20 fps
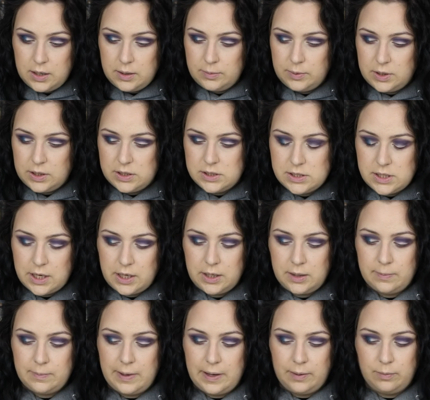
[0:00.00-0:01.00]
I'm going to take
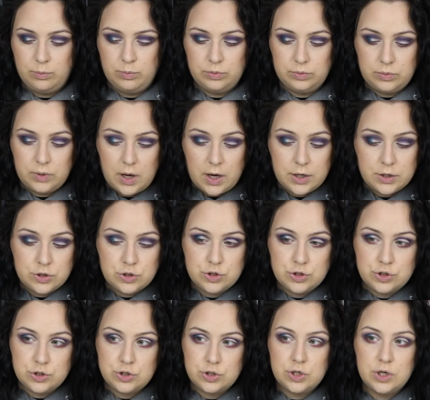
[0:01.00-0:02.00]
my
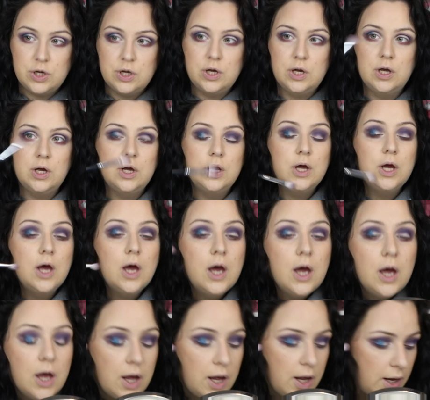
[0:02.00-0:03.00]
brush,
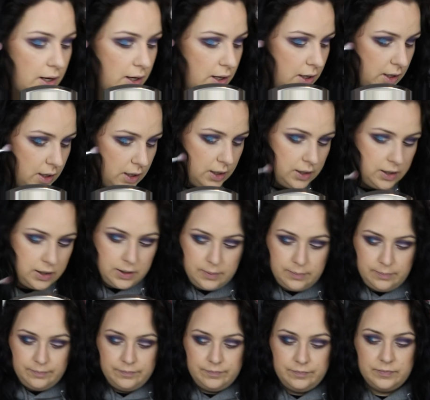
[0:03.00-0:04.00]

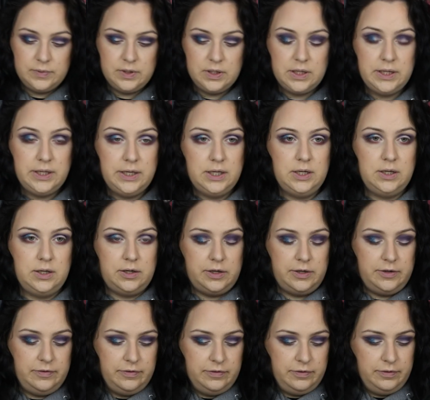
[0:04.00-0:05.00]
um, clean it
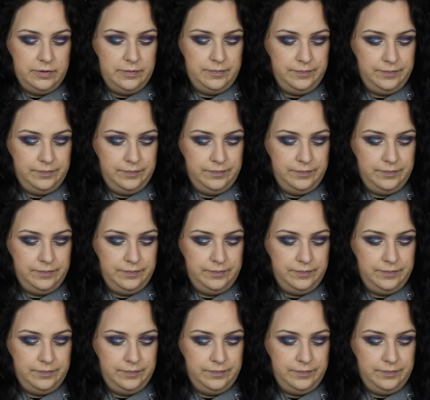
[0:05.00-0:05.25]
off,